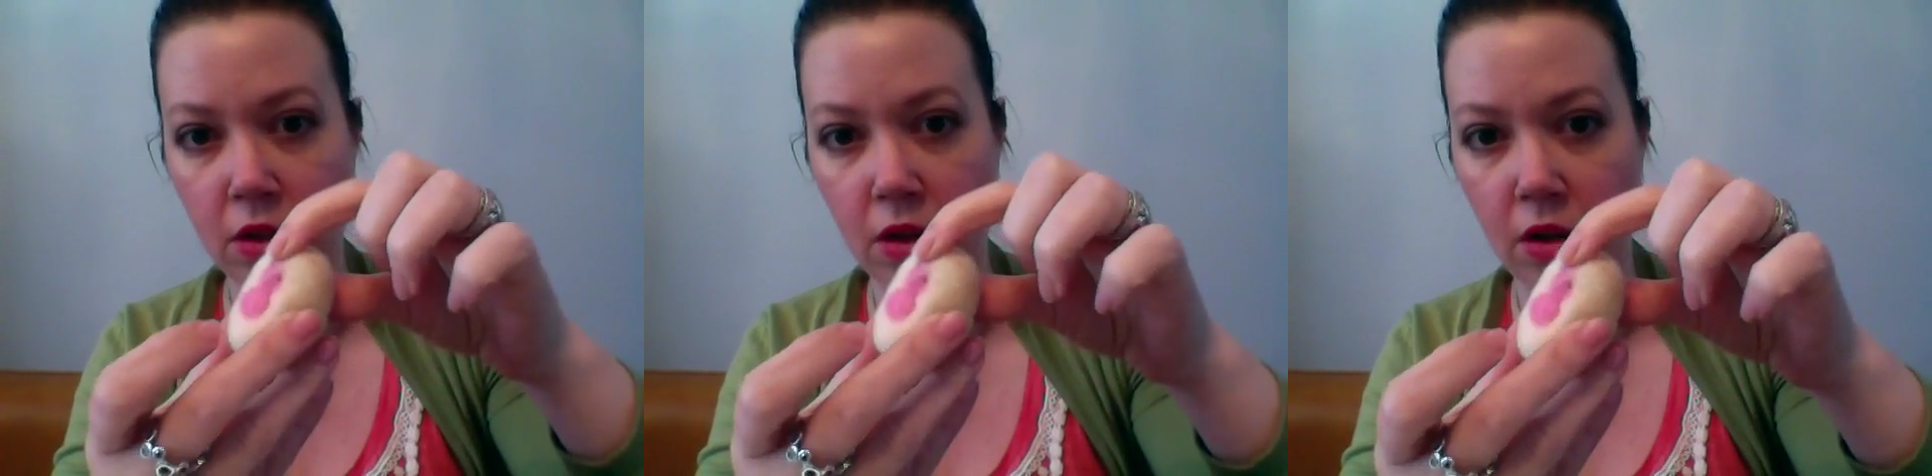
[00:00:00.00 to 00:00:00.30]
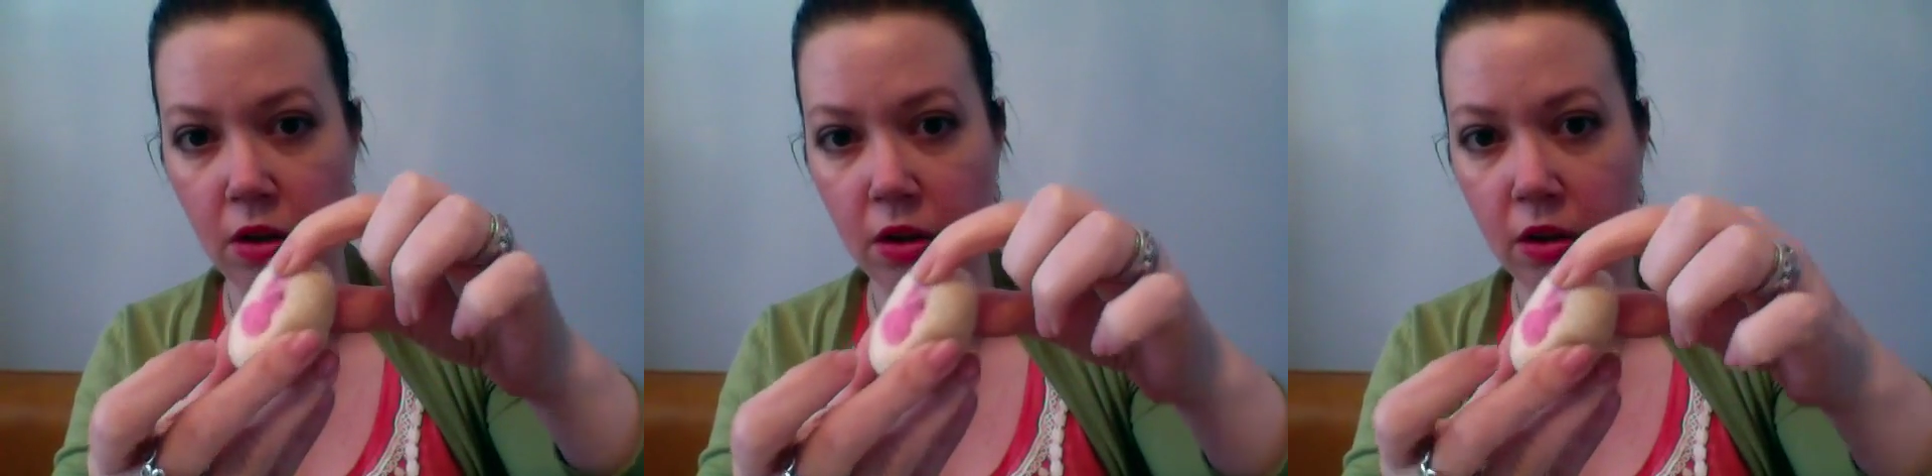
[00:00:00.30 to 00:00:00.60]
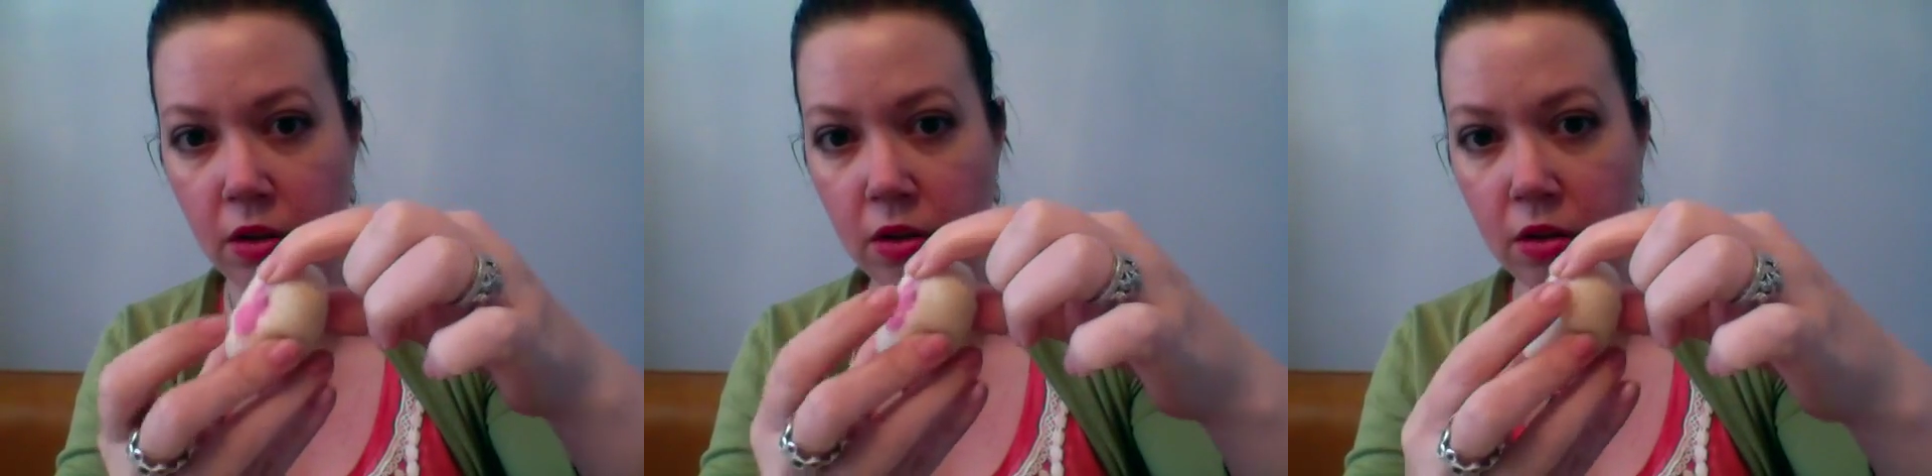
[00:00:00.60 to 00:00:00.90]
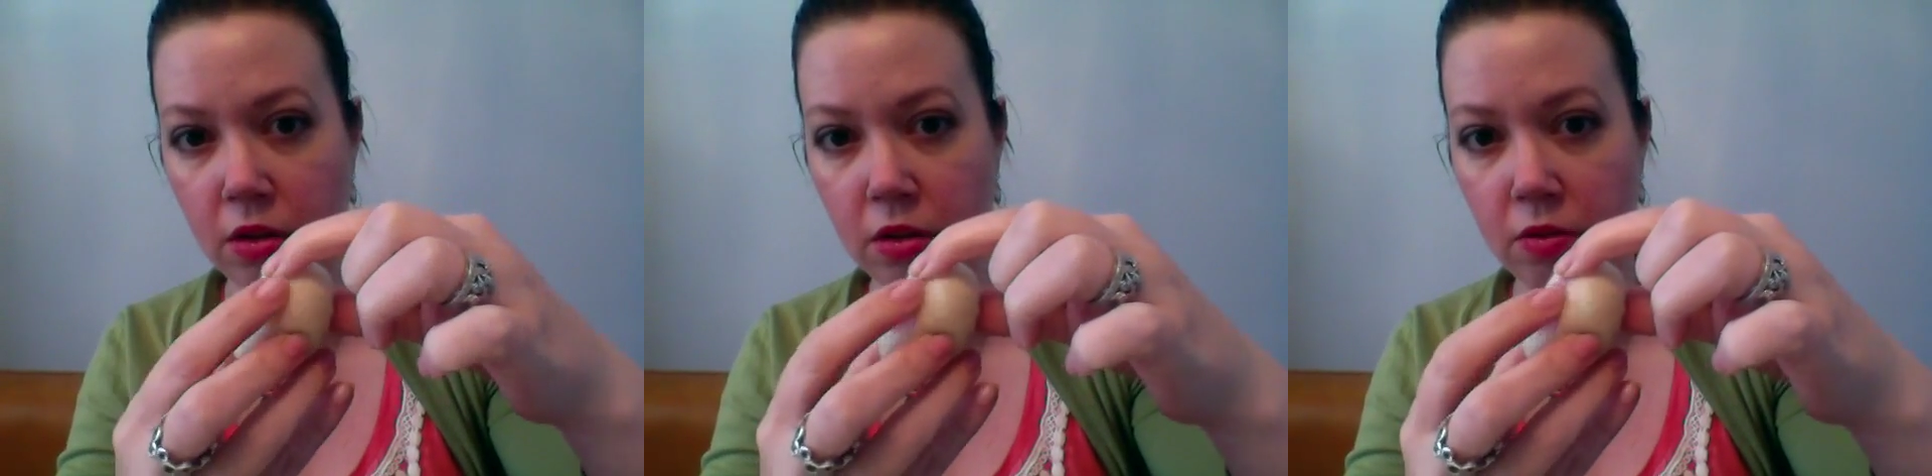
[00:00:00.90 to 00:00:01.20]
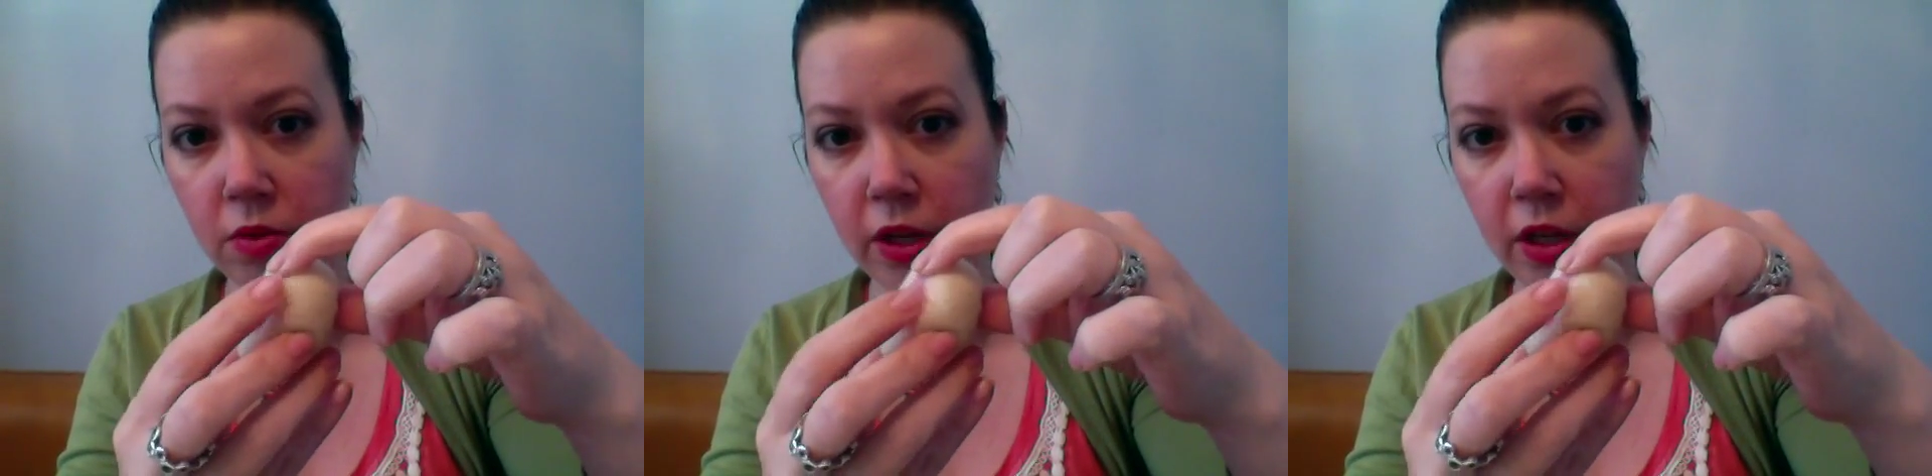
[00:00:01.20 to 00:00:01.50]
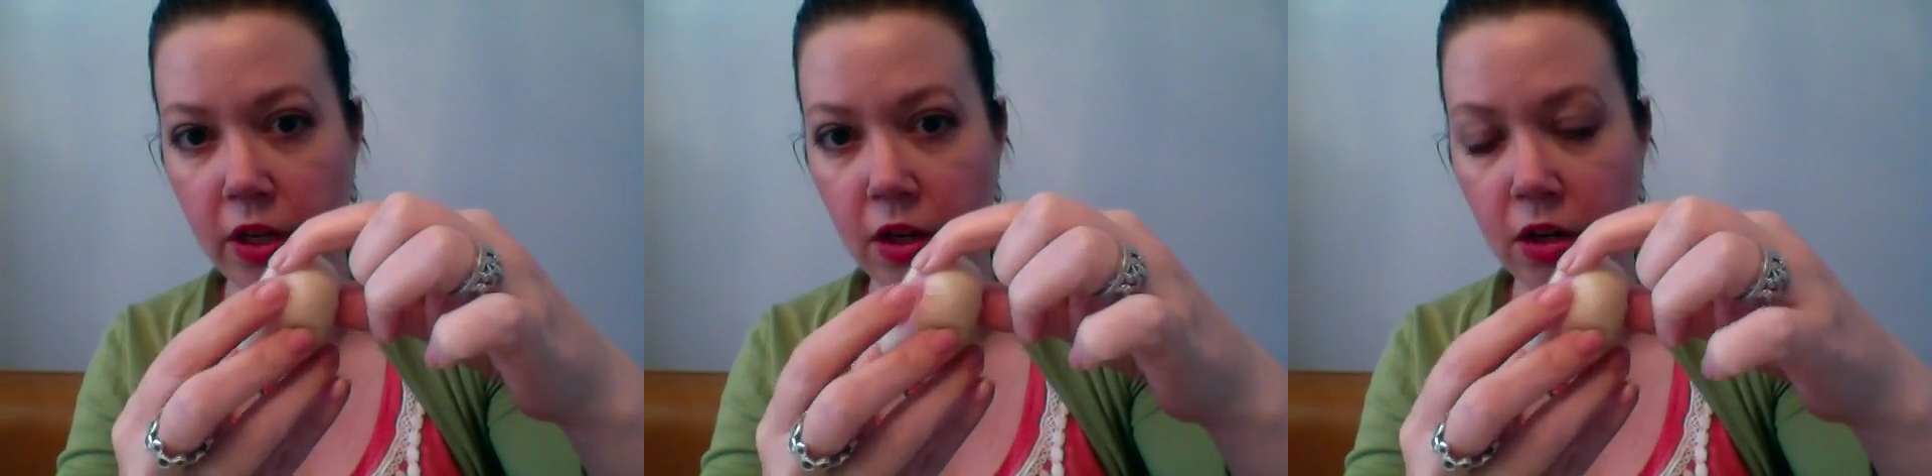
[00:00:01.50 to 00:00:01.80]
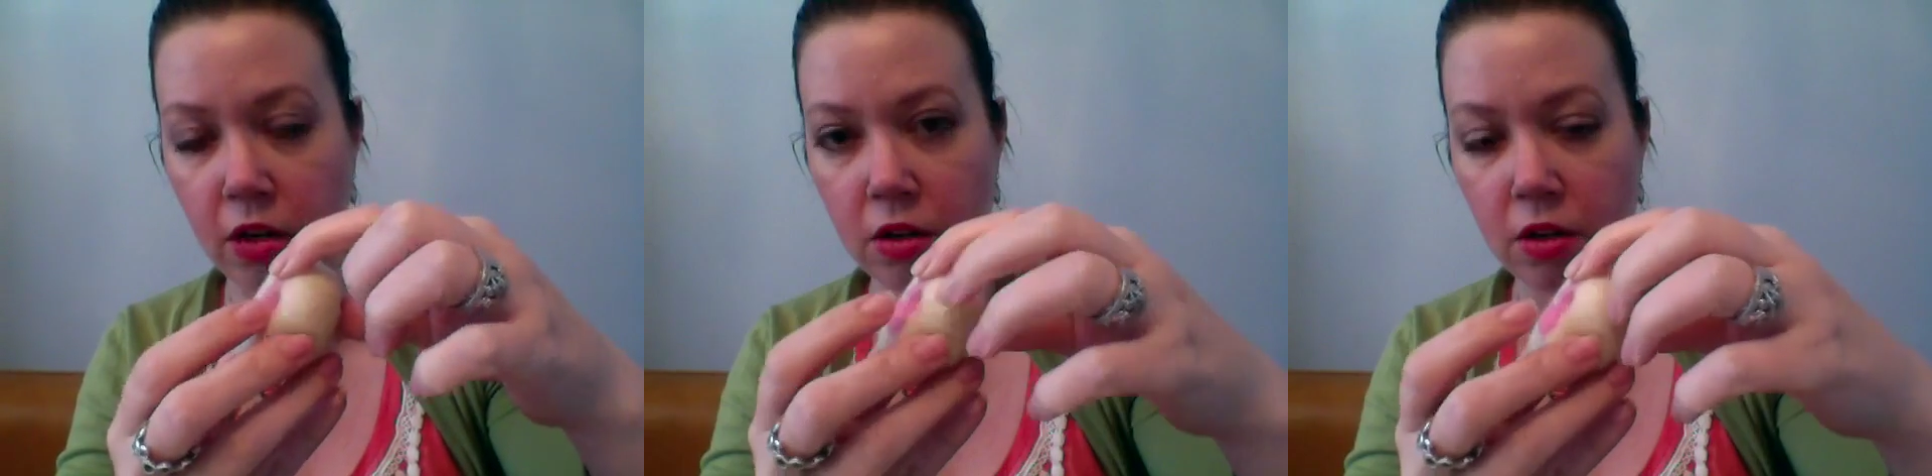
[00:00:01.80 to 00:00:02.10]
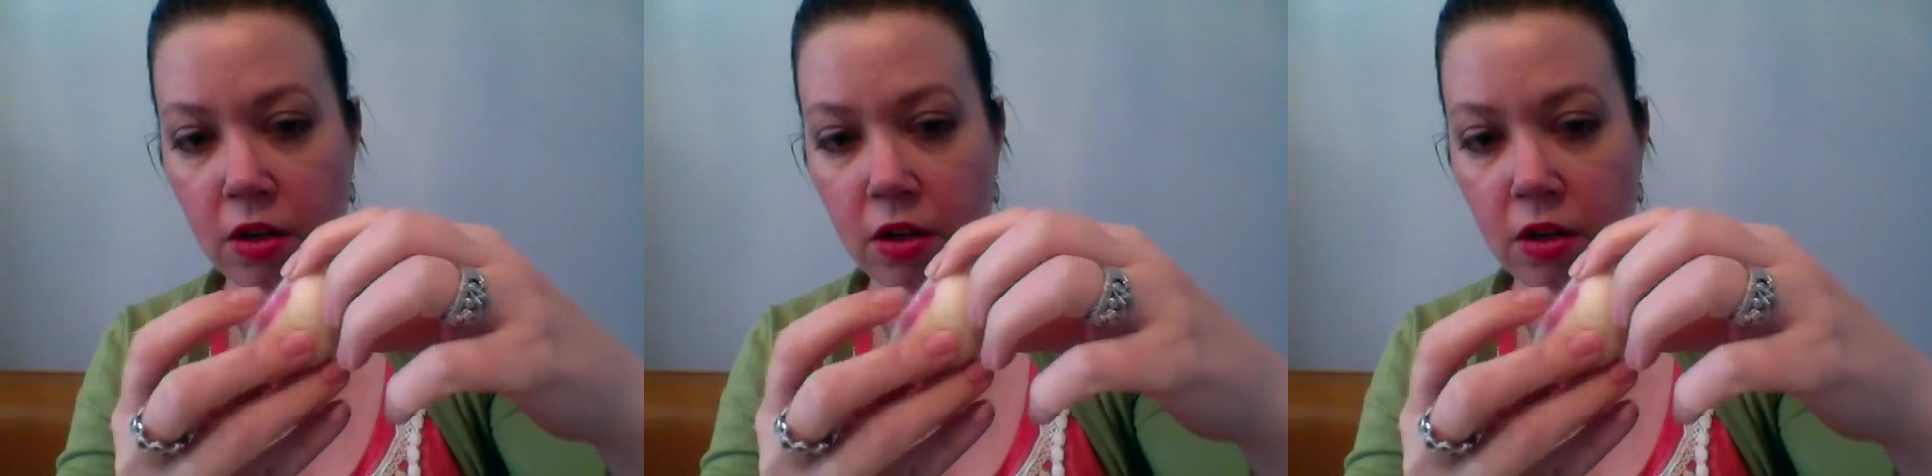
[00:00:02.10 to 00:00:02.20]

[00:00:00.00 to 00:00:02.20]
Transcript: on right here